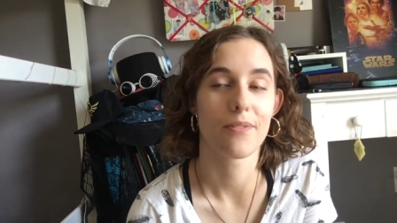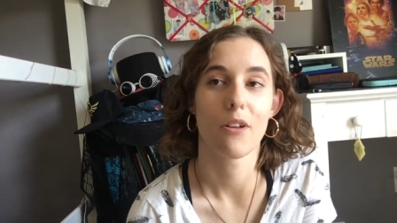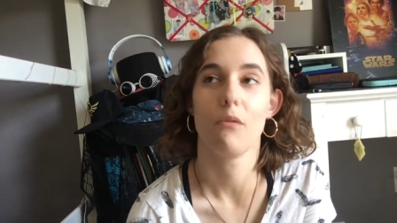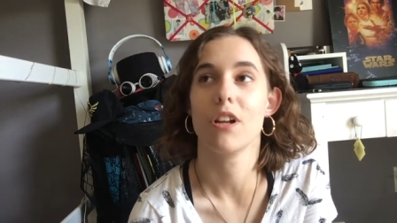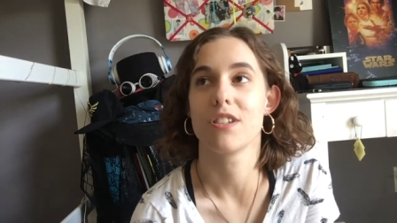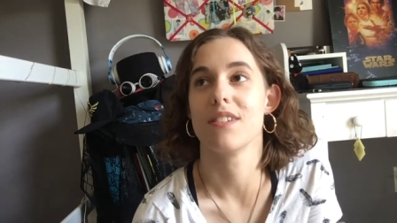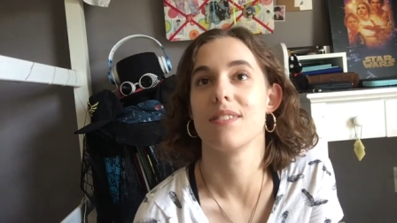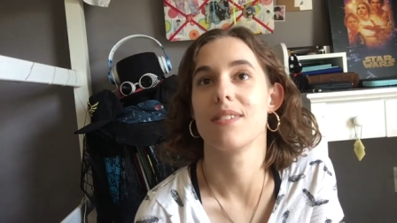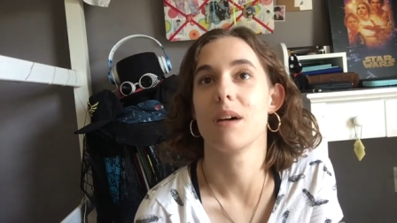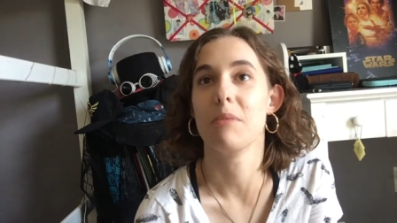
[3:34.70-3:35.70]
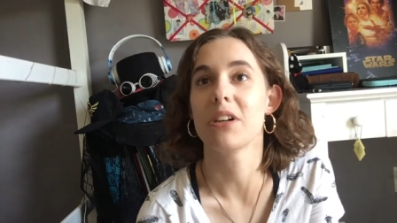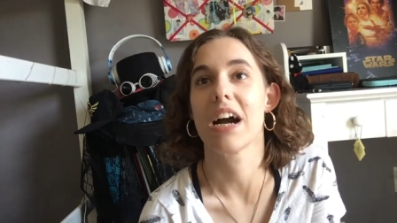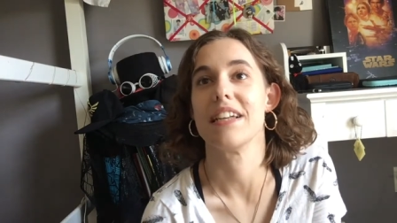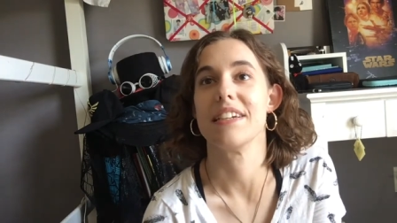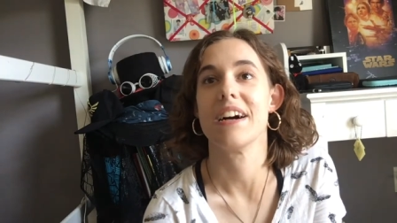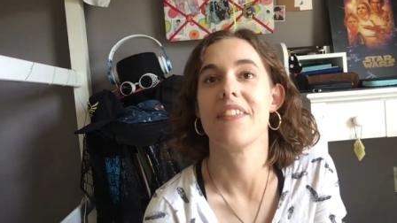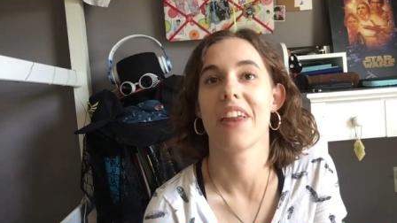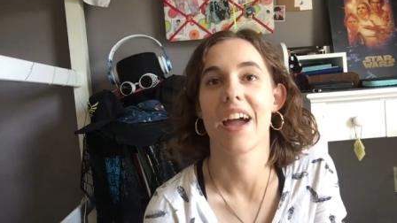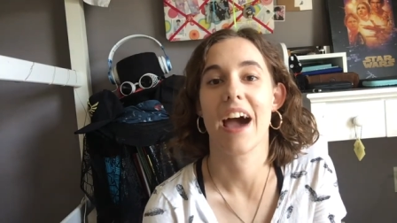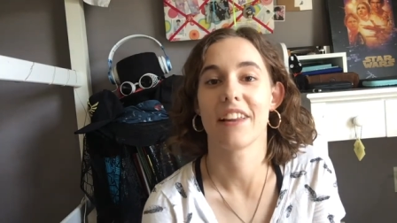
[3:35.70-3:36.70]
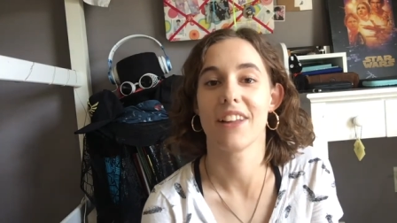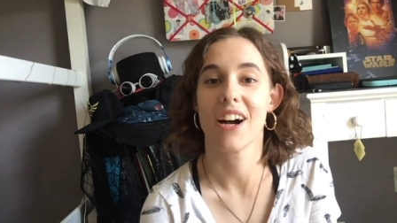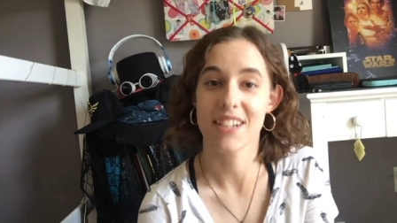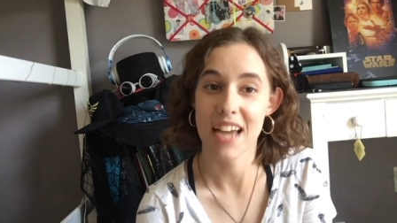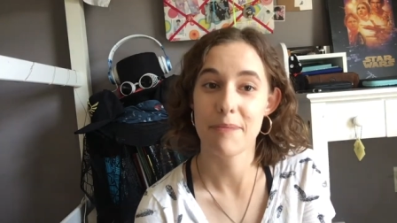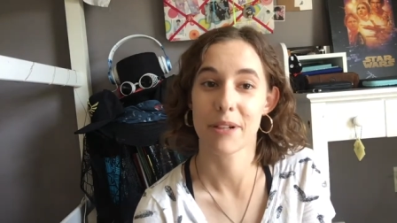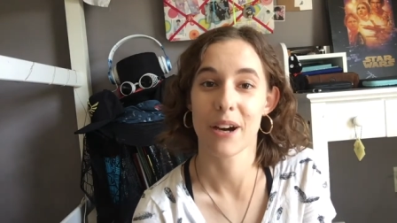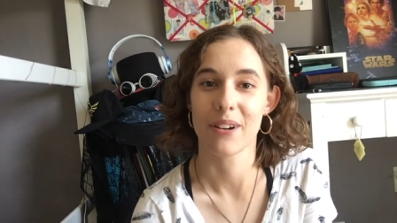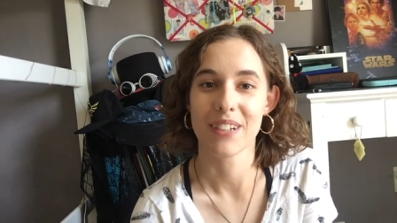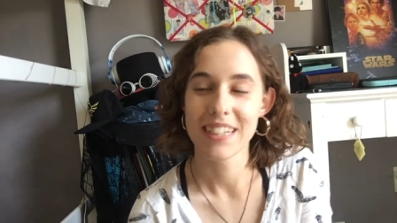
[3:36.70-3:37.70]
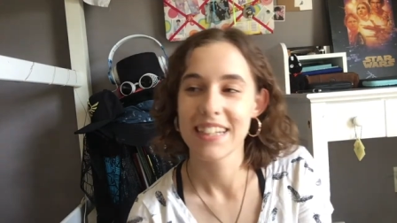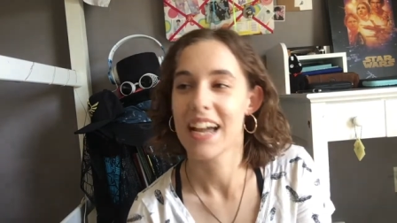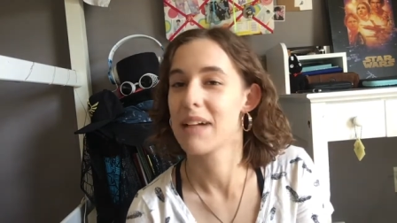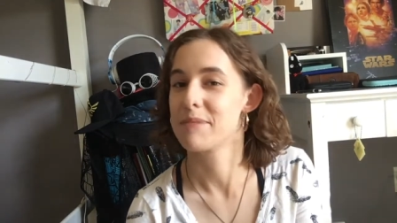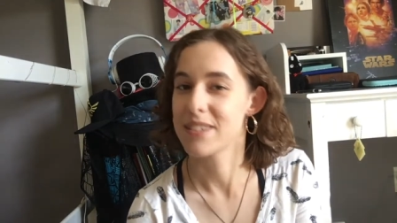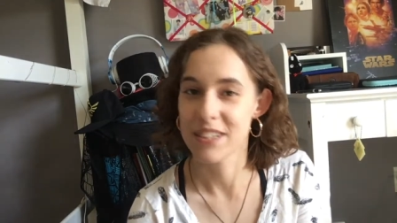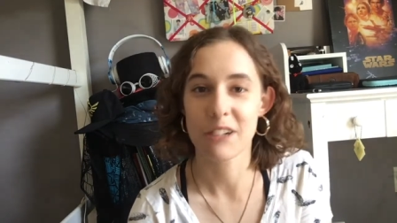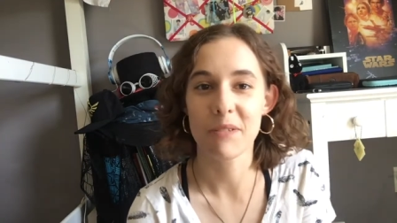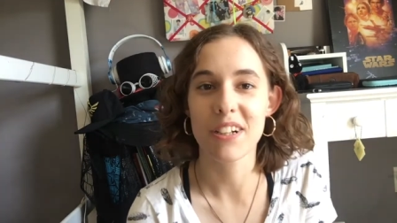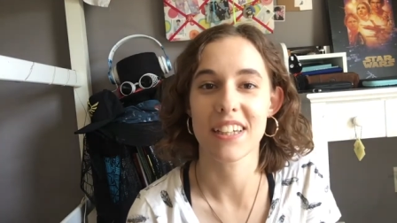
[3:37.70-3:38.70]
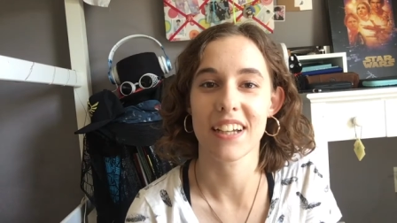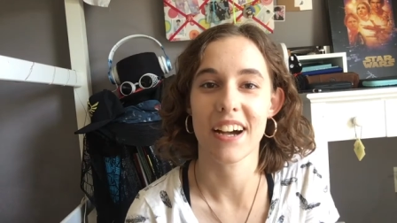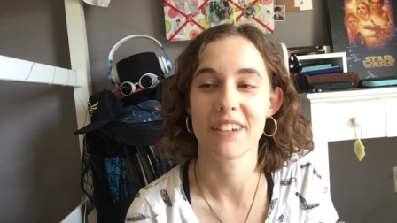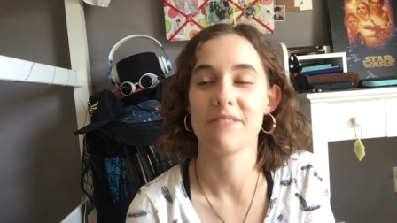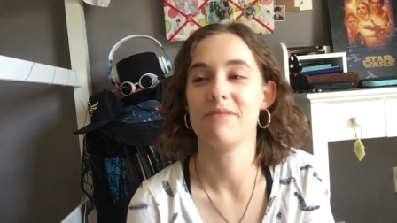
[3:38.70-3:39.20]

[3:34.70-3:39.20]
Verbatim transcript: which is a book idea that I had a long time ago and I'm still working on,